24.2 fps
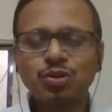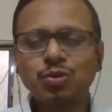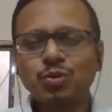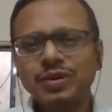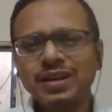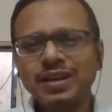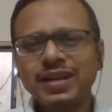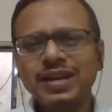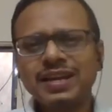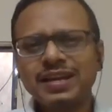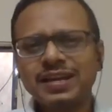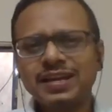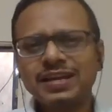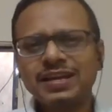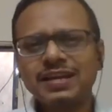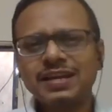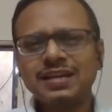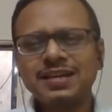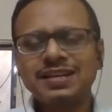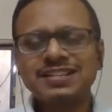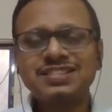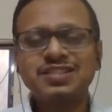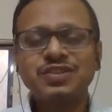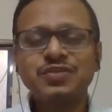Today
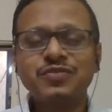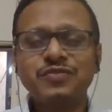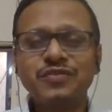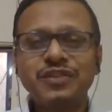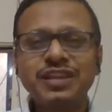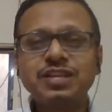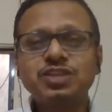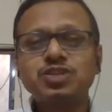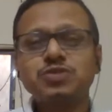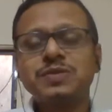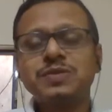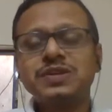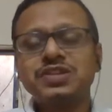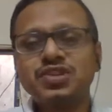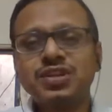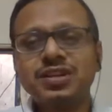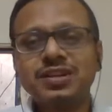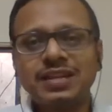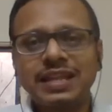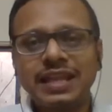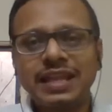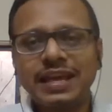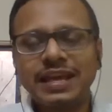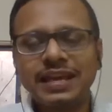is a very
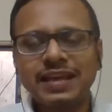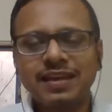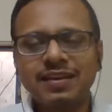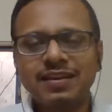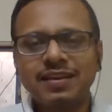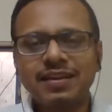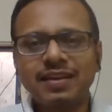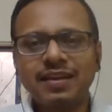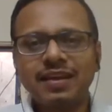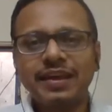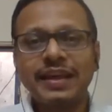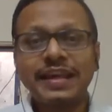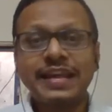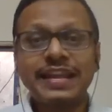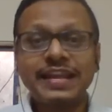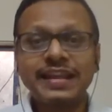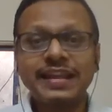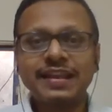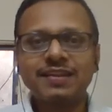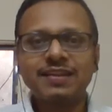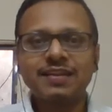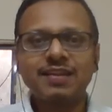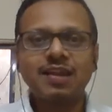special day in